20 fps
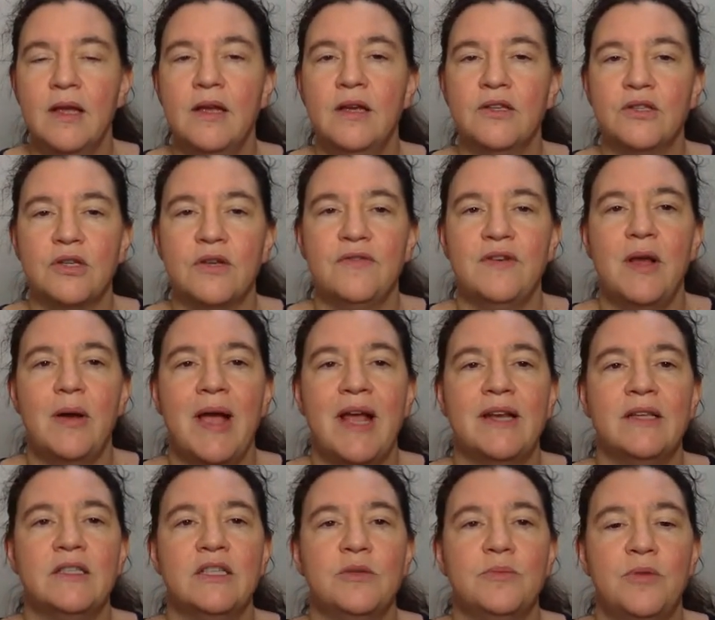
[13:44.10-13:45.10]
So if now
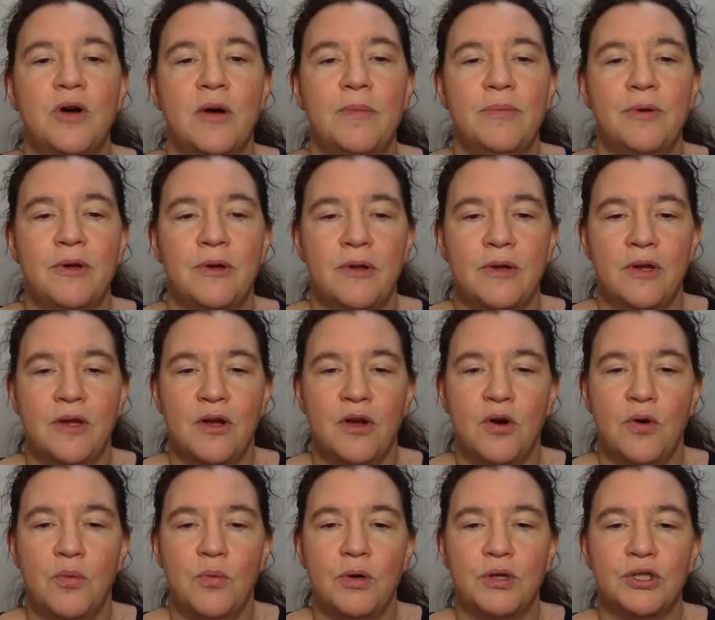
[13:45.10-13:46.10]
Alice and Bob
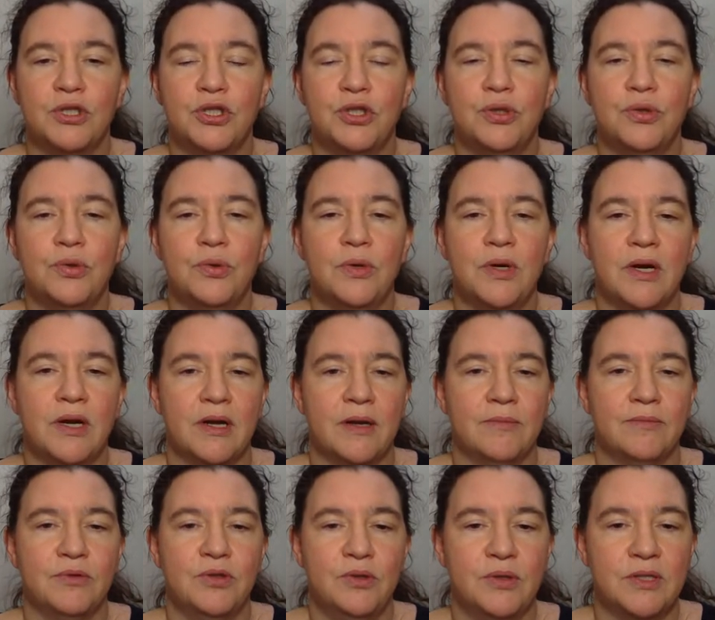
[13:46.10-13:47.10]
want to
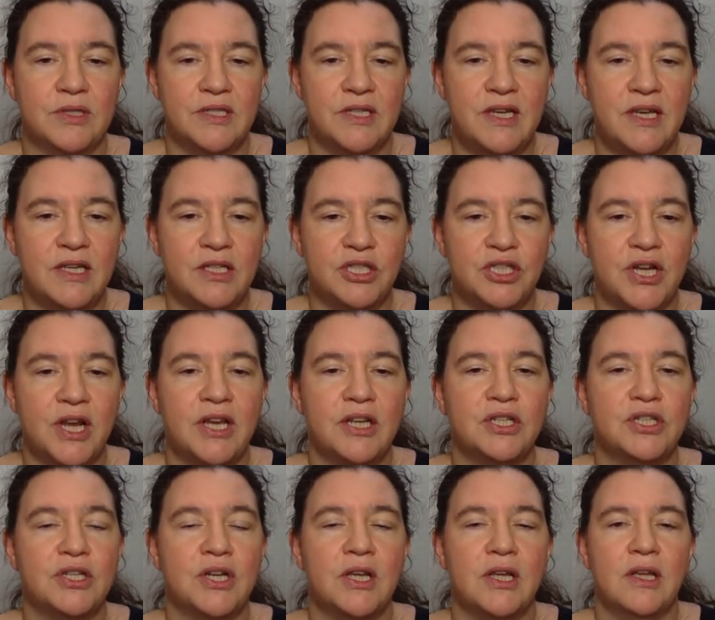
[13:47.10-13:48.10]
um, do this key
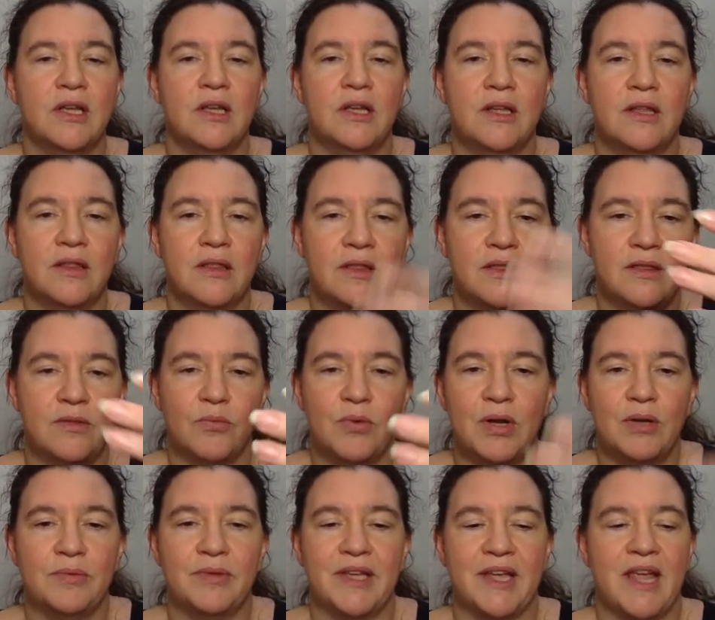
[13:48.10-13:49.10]
exchange,
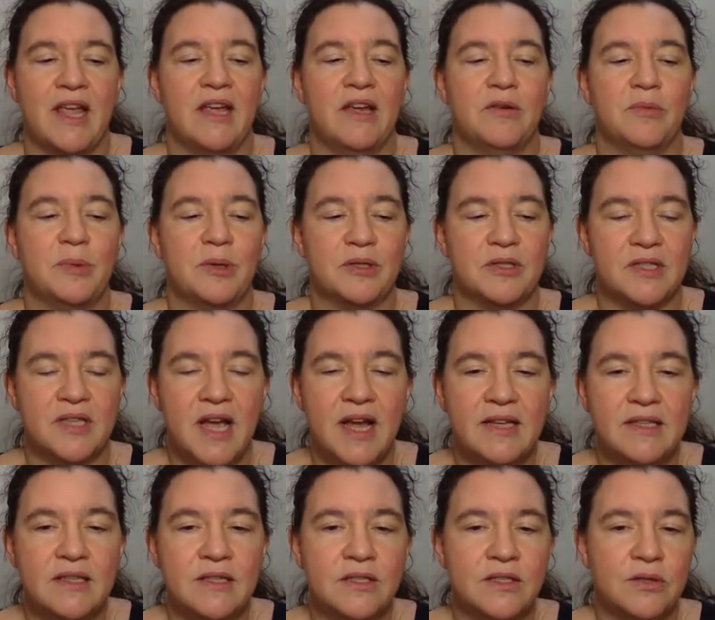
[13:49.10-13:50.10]
well, they care about
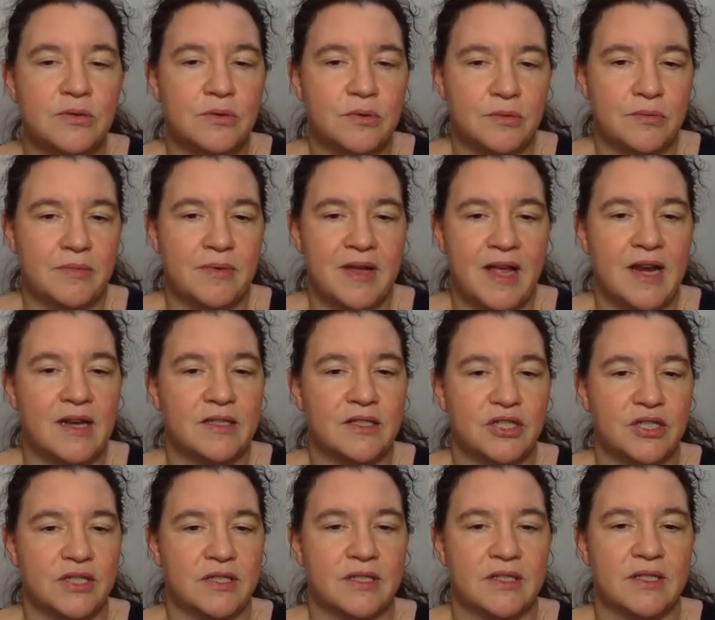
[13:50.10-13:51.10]
sizes, so Alice
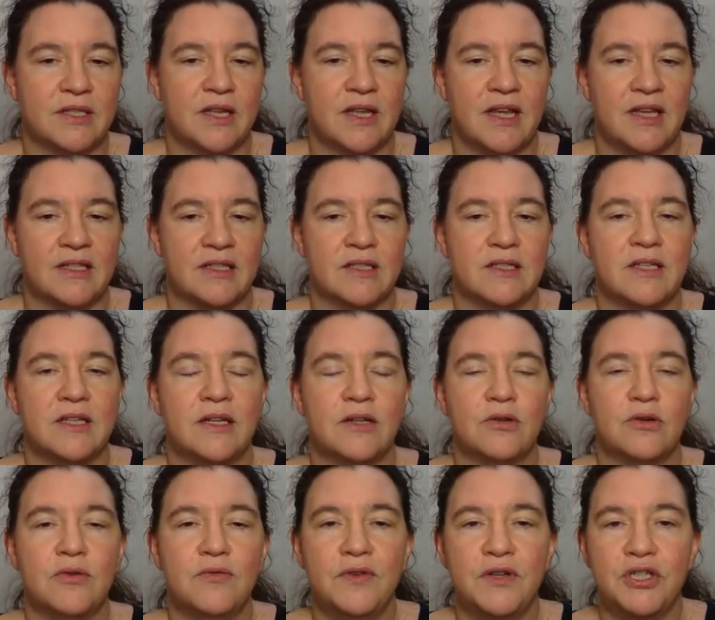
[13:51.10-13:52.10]
just has a single
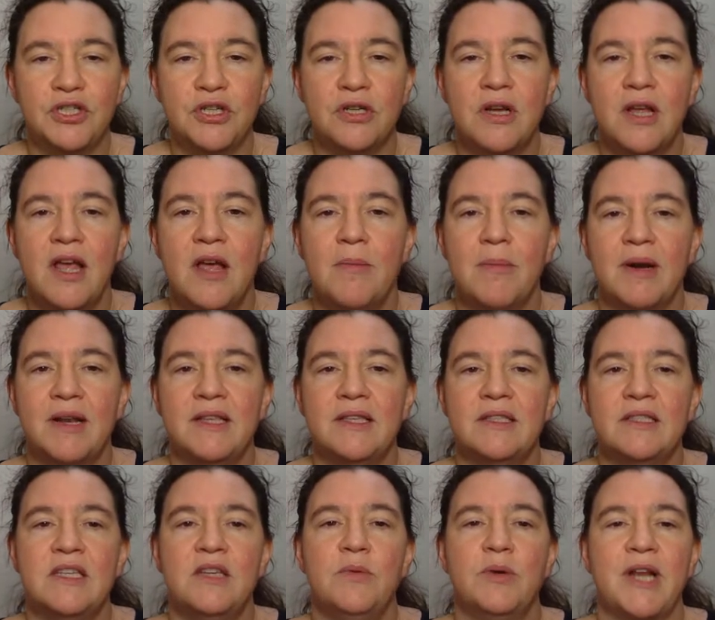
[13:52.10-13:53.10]
coefficient, but let's
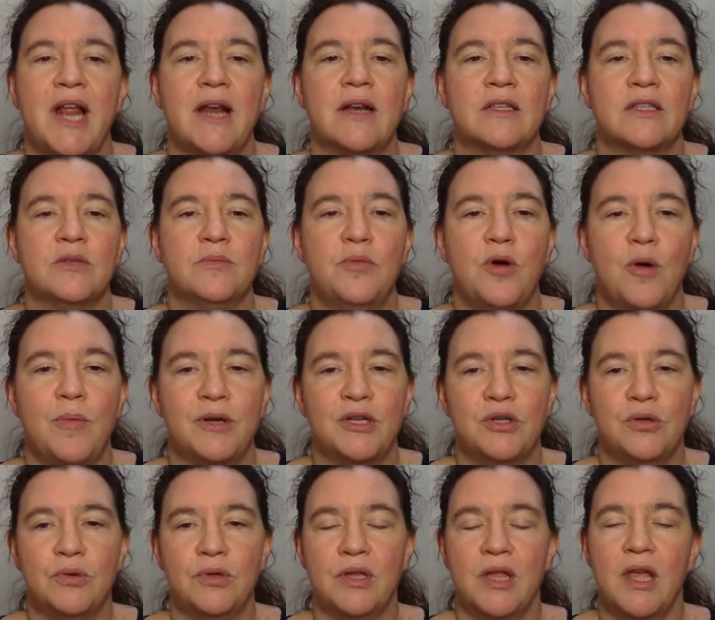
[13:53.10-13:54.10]
see what Alice and Bob are
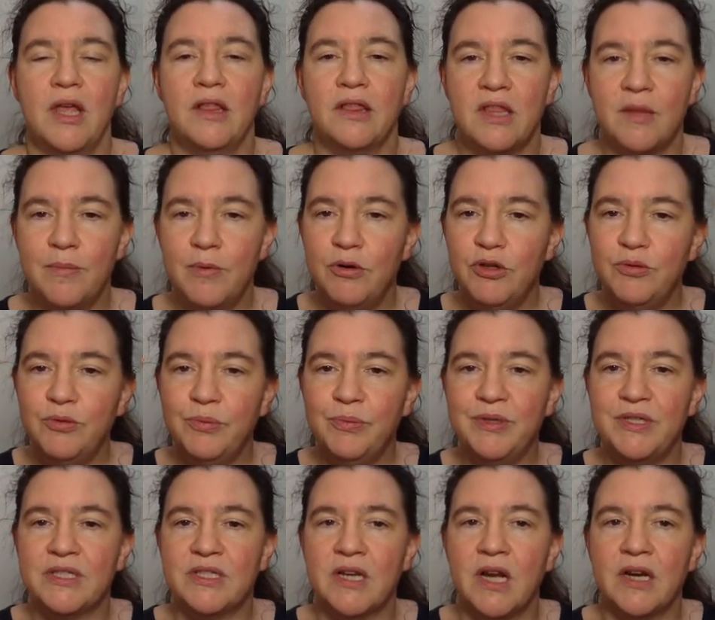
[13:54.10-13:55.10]
doing. They both would be
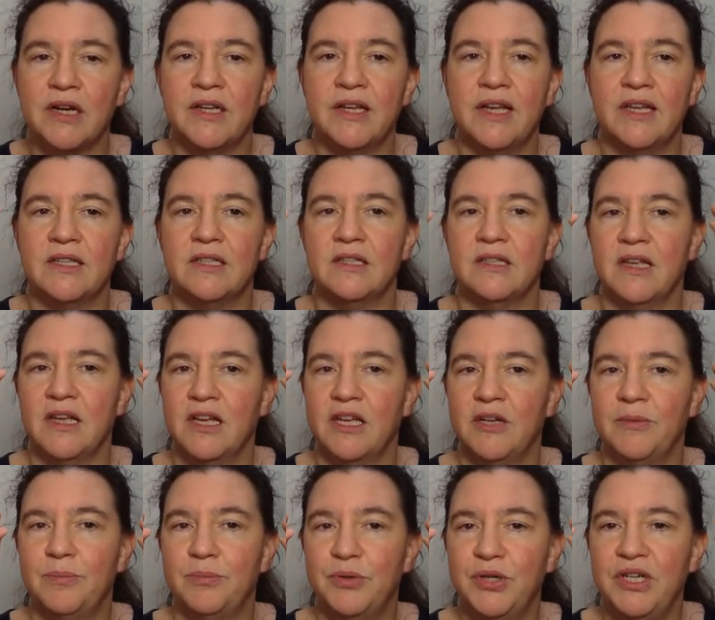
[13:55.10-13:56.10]
starting at a
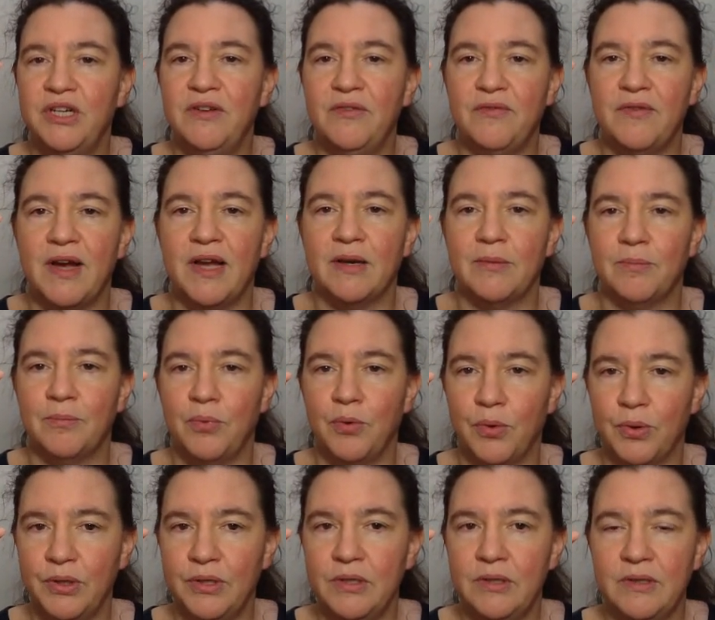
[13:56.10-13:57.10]
predefined
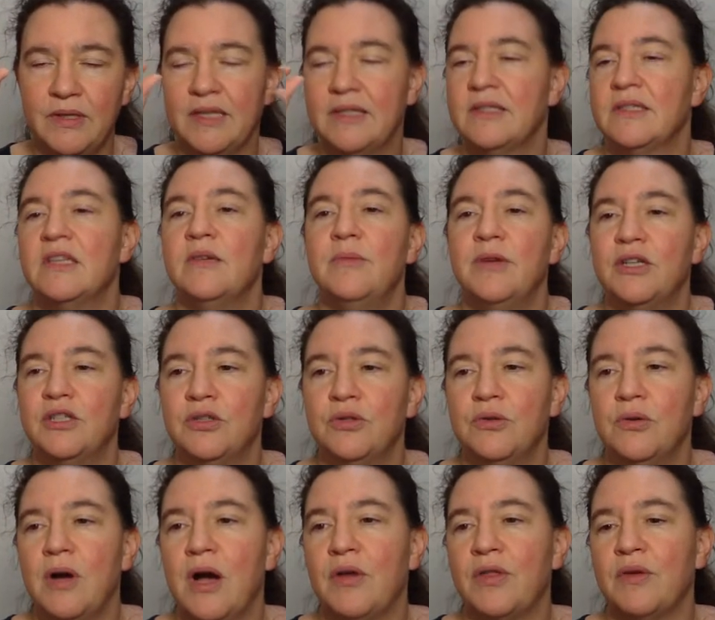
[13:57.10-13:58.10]
point, that's similar
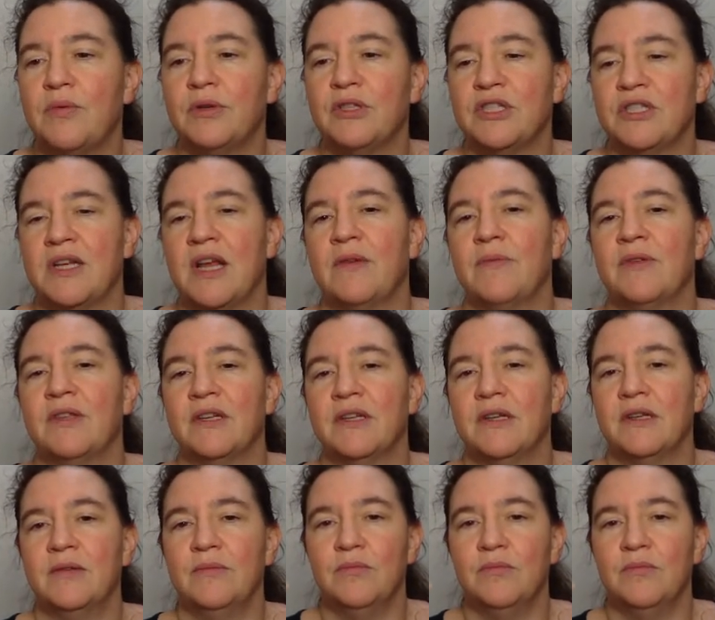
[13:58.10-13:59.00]
to how they would start with a